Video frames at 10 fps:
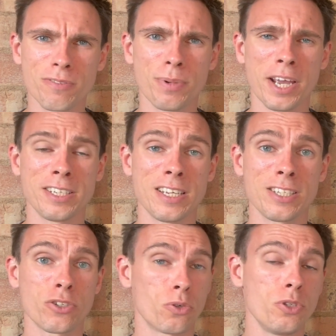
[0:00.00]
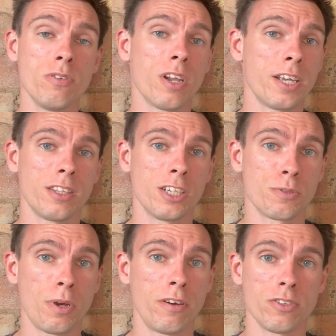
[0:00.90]
of buying discs, or you like the
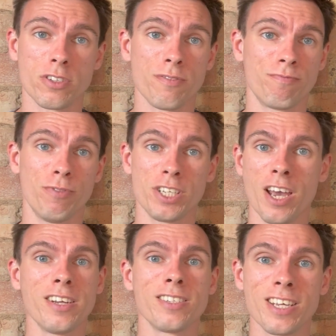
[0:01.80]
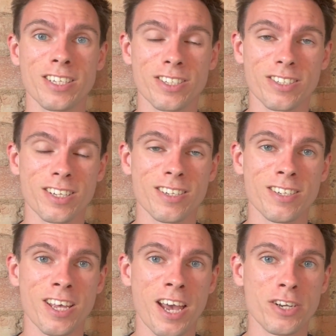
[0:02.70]
experience of returning discs
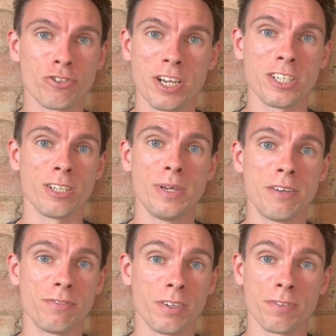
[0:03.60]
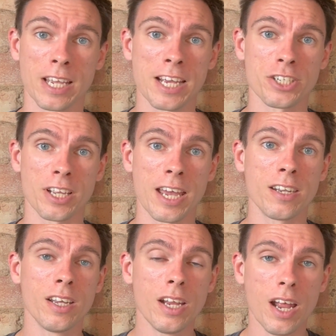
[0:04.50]
and trading them in for cash again,
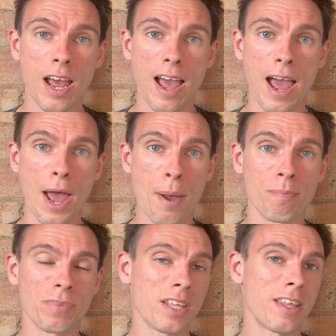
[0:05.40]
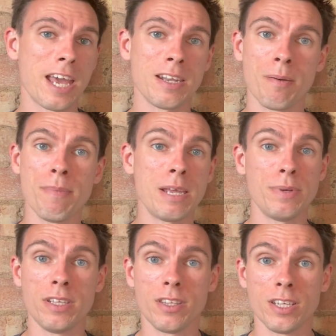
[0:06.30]
then
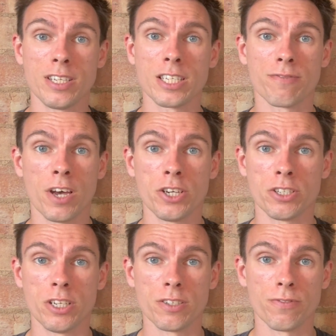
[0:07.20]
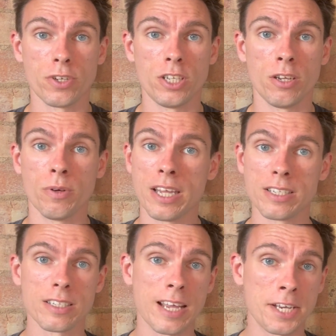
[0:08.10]
maybe the disc version is for you
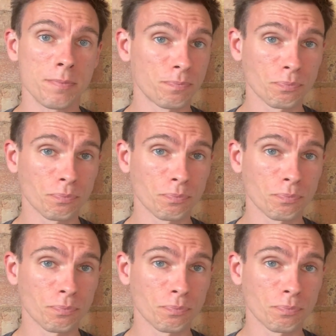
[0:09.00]
instead.